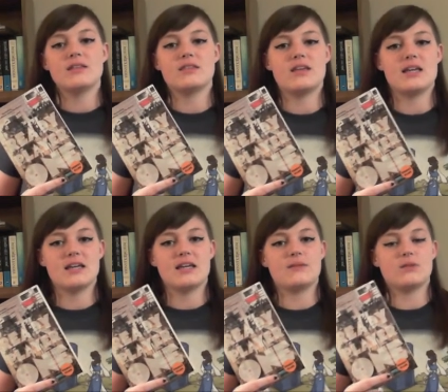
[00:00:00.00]

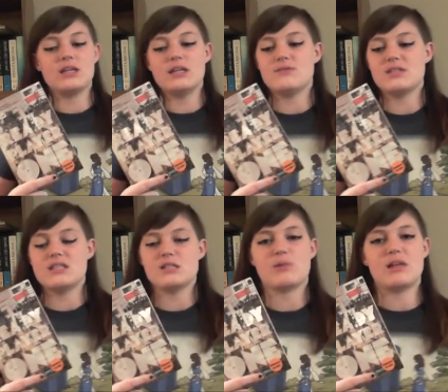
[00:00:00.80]
He lives in
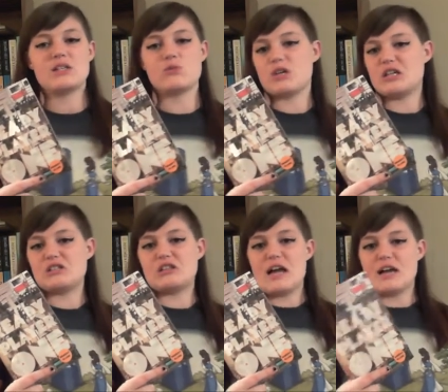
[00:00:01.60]
this place where
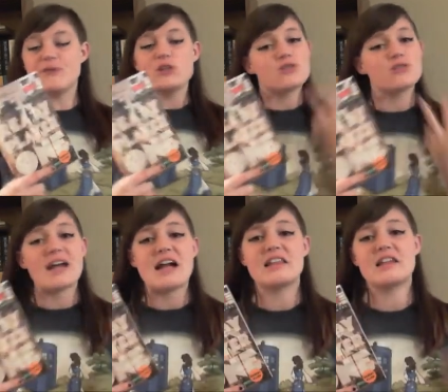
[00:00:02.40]
it's like virtual
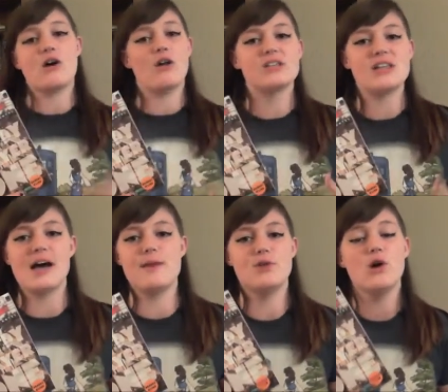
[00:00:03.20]
reality all the
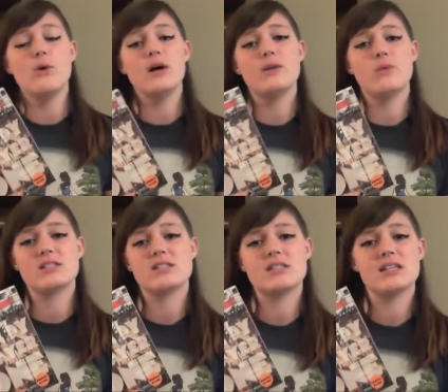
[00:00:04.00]
time. No one
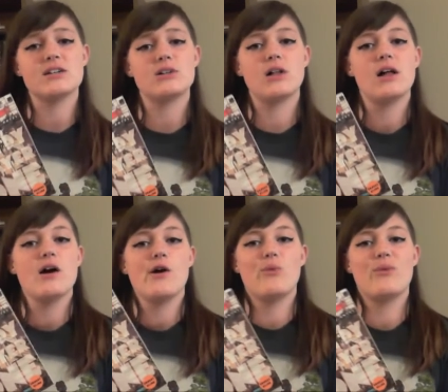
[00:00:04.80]
wants to deal
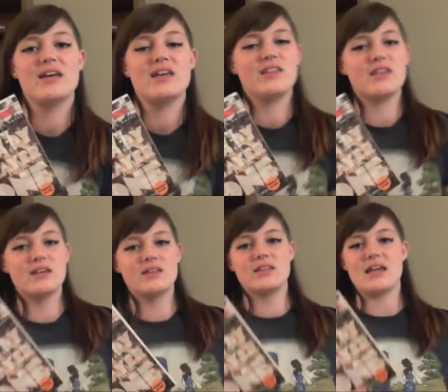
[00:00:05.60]
with
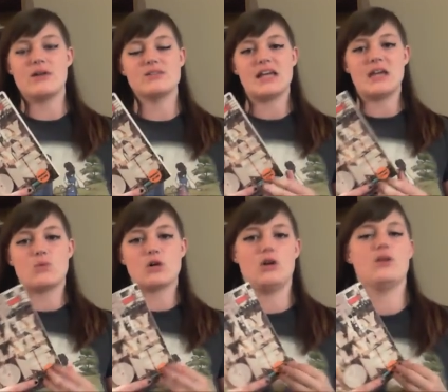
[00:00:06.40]
the outside
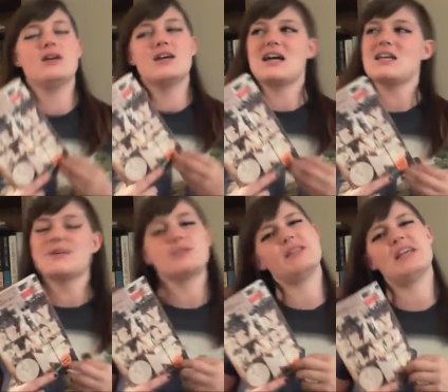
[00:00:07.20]
world. Kind of
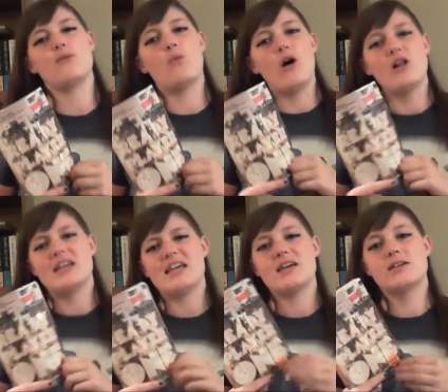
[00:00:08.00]
makes me think of
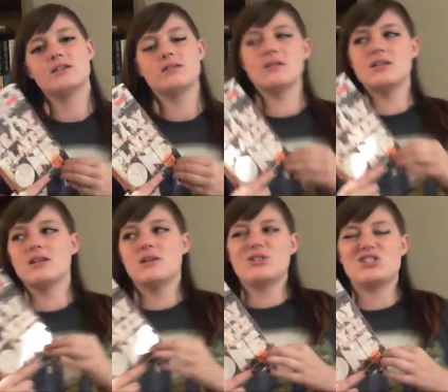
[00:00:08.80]
WALL-E,
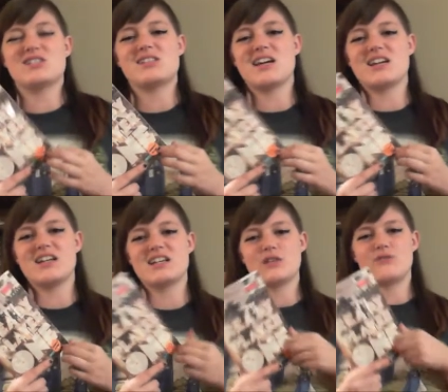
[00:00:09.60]
which is scary
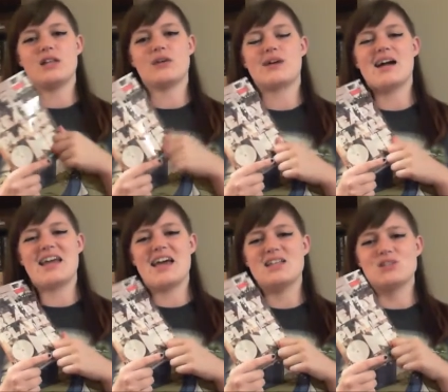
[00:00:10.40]
because I feel like we're kind
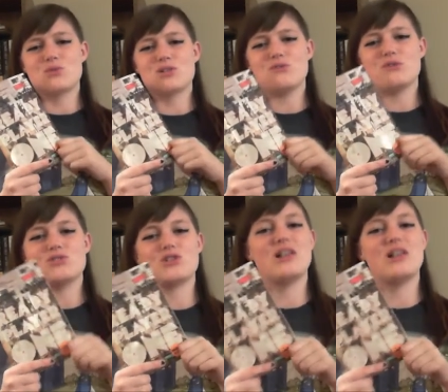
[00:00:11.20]
of heading towards a future